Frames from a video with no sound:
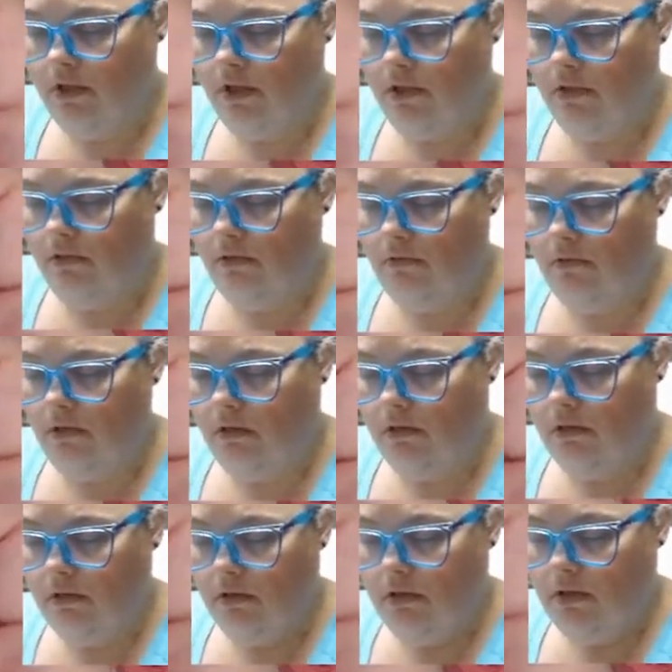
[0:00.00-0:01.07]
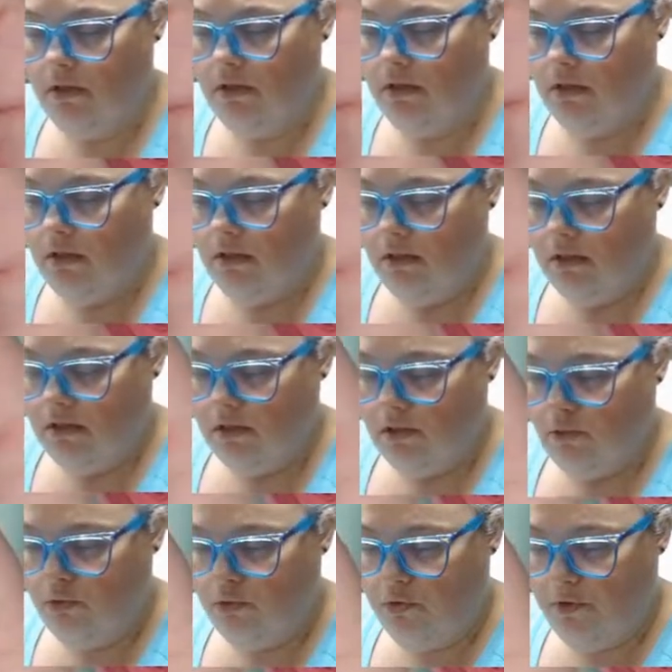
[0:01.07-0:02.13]
to the
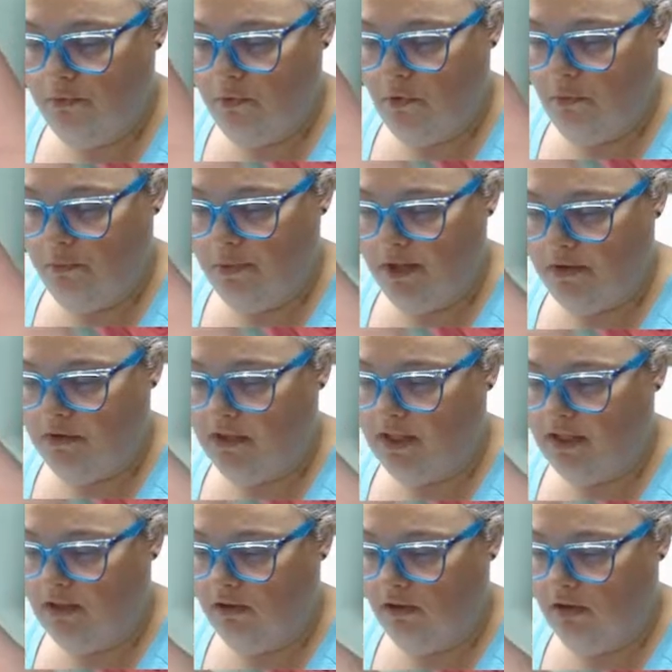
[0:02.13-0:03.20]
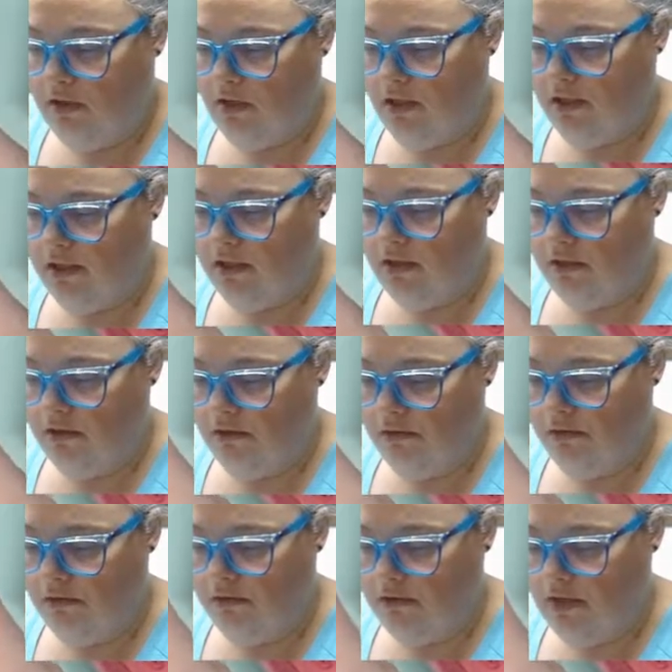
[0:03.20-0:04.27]
triple berry look.
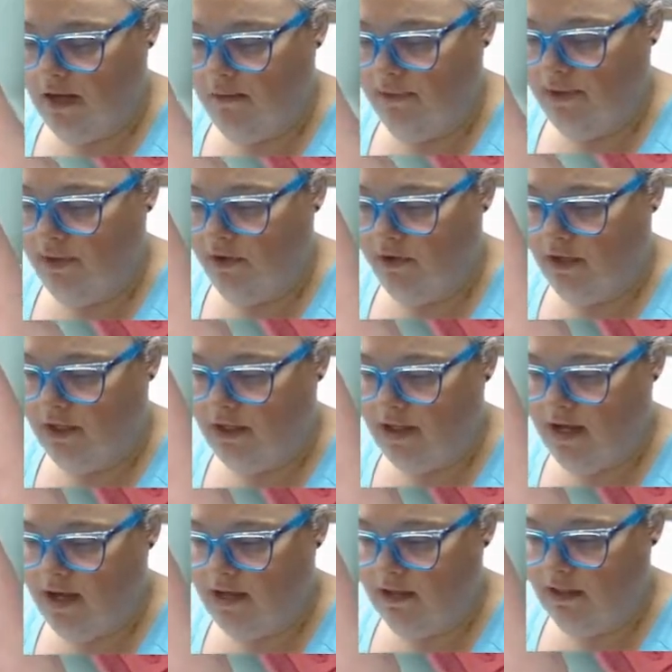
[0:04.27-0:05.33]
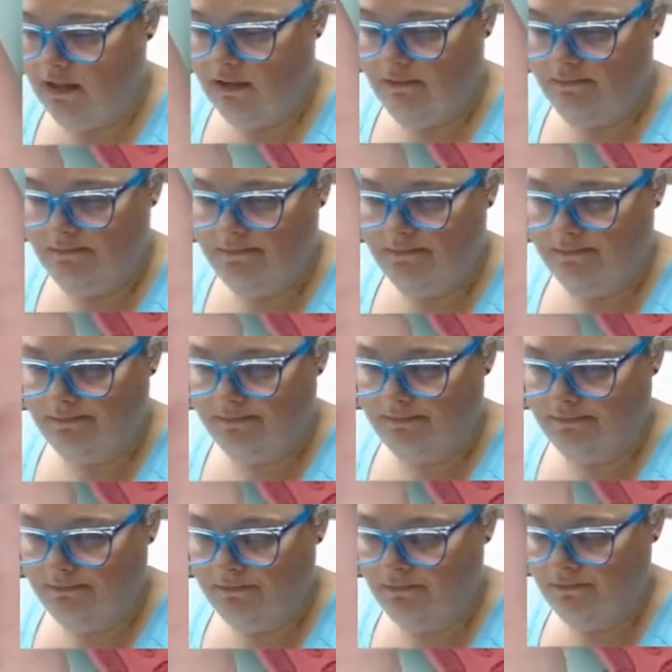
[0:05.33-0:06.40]
I mean, look at that.
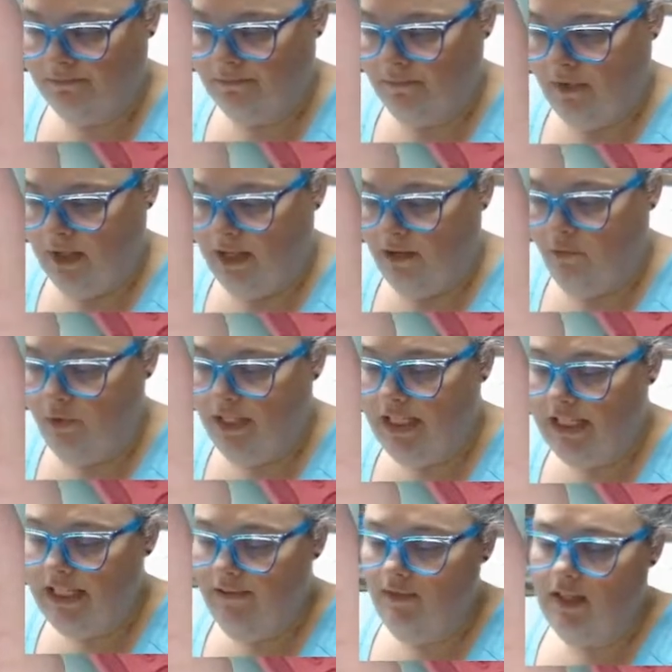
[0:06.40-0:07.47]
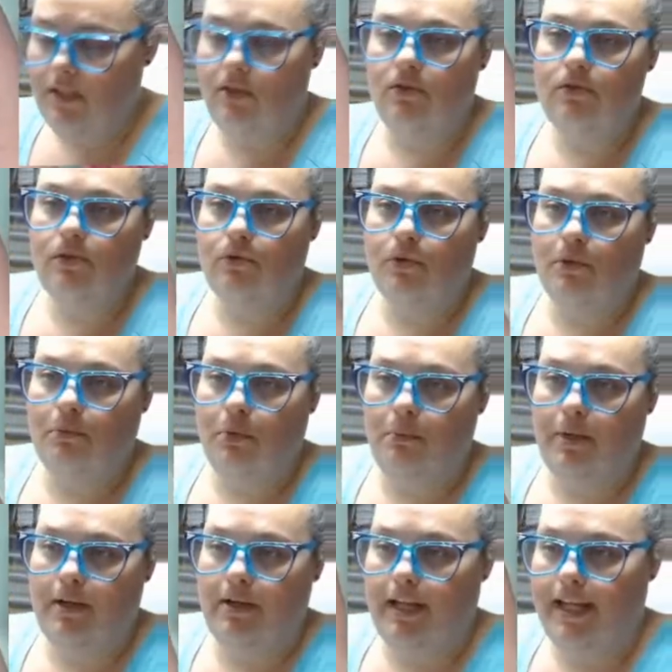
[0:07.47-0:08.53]
And we didn't even use triple
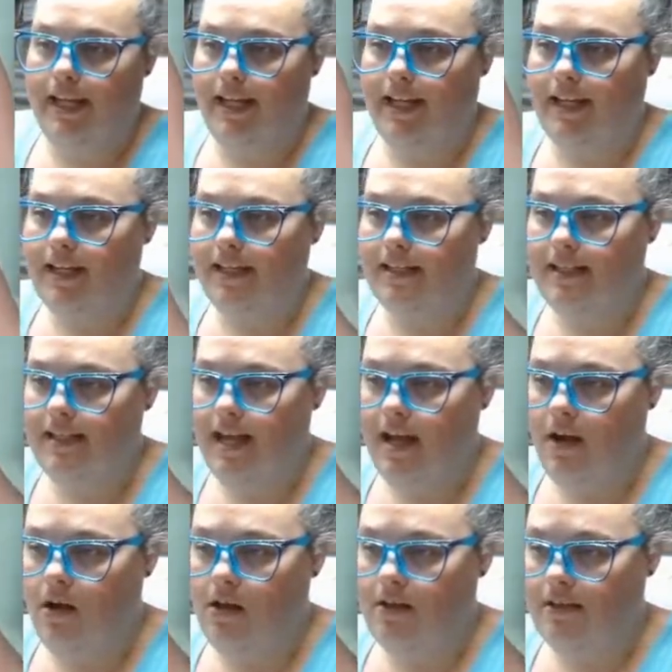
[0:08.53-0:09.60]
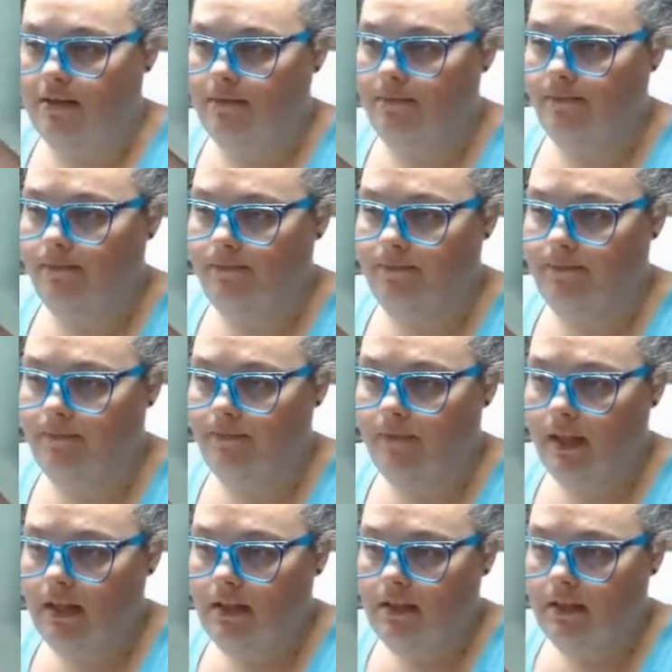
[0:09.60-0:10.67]
berry ink. Isn't that awesome?
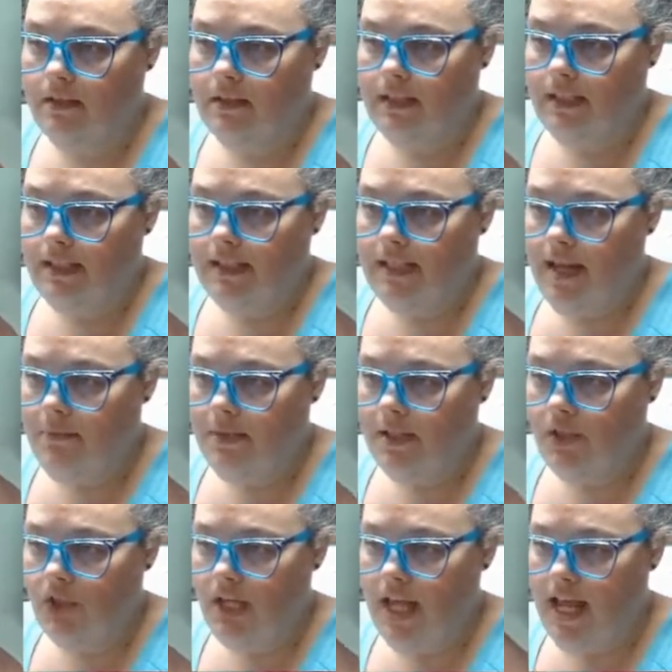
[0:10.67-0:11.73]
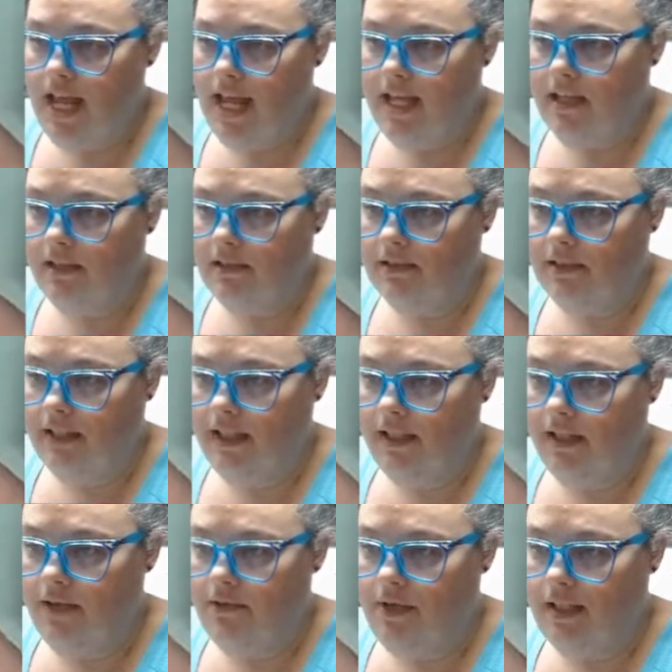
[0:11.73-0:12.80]
Debbie G!
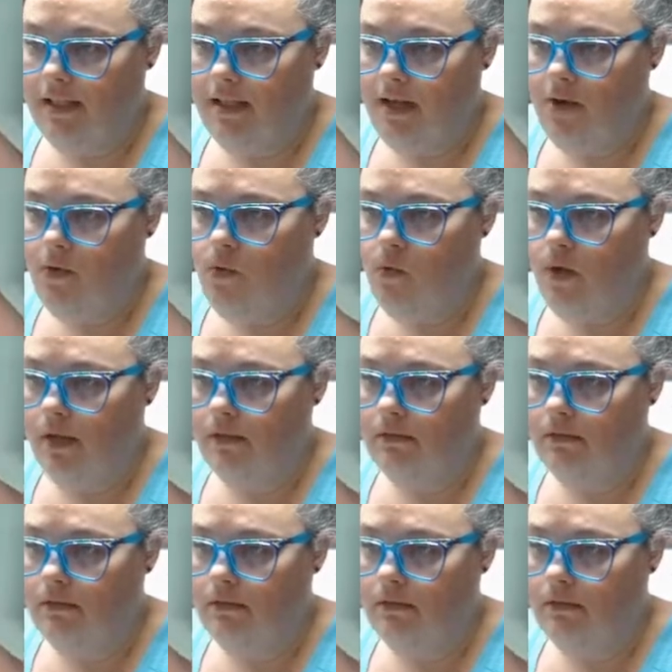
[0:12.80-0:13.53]
Hello, hello.